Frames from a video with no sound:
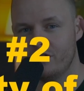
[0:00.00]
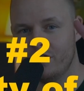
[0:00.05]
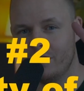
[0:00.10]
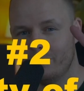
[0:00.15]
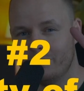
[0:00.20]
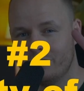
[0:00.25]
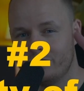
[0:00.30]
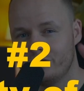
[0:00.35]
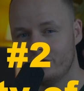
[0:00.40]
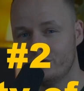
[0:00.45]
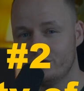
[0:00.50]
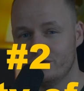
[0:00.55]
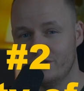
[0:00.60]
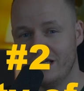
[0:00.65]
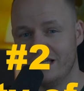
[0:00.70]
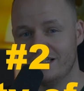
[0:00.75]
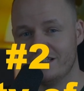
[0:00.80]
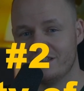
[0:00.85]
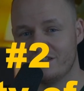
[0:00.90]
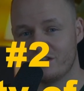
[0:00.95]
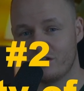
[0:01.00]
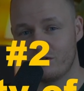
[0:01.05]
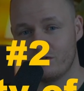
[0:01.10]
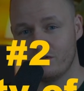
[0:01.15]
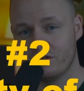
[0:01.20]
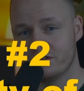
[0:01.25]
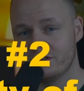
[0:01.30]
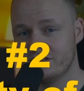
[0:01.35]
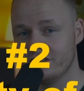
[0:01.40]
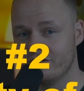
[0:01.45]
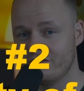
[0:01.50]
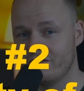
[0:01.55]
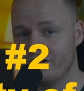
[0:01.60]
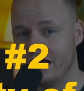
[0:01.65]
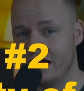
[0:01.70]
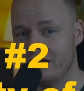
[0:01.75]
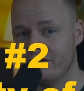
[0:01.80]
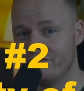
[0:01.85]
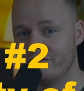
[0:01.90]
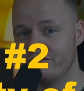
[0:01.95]
Number two is quality of
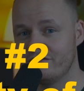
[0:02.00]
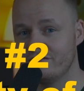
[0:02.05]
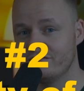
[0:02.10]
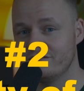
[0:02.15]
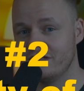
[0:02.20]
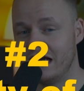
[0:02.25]
life.